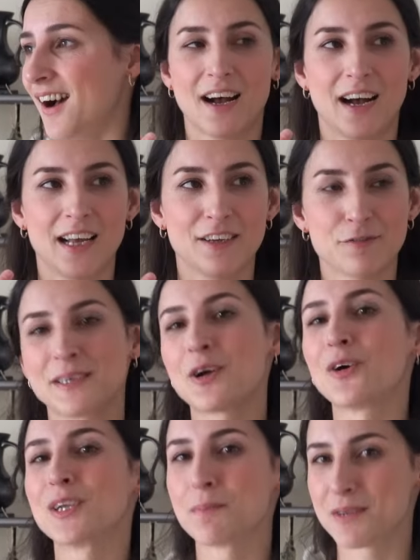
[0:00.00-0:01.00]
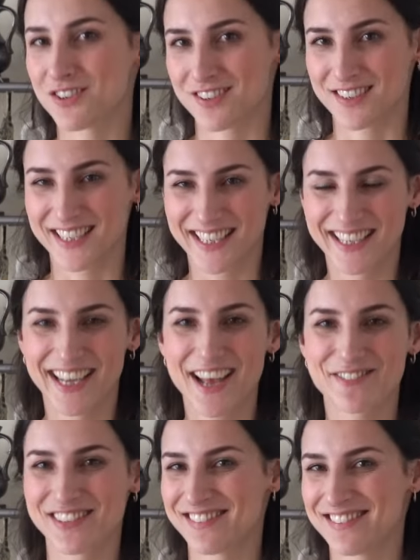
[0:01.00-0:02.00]
I've been on a mission
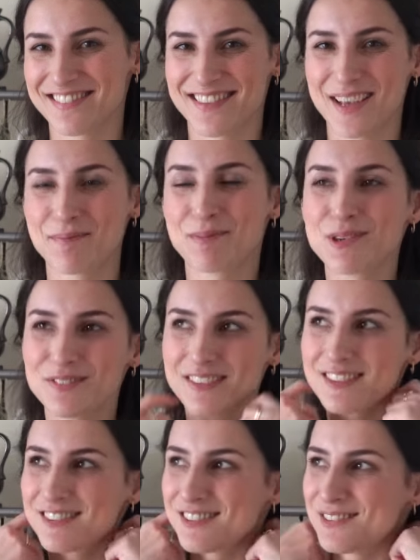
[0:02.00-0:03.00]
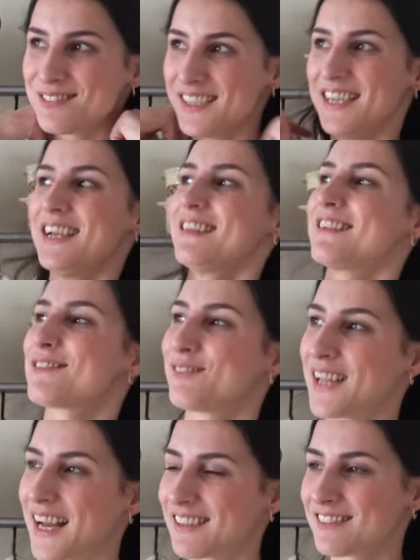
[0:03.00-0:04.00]
ever since I moved to this
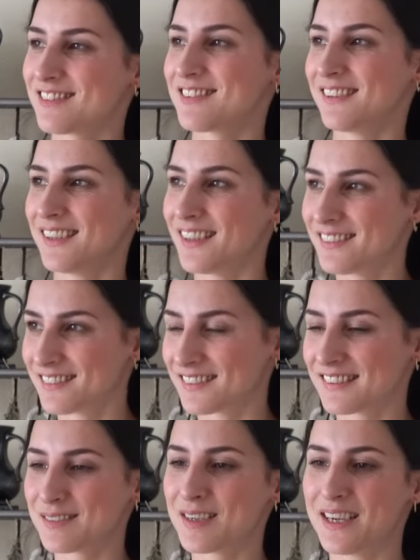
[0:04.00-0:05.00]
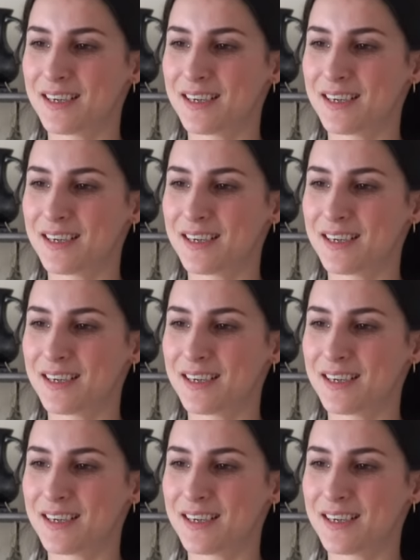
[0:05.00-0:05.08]
flat to London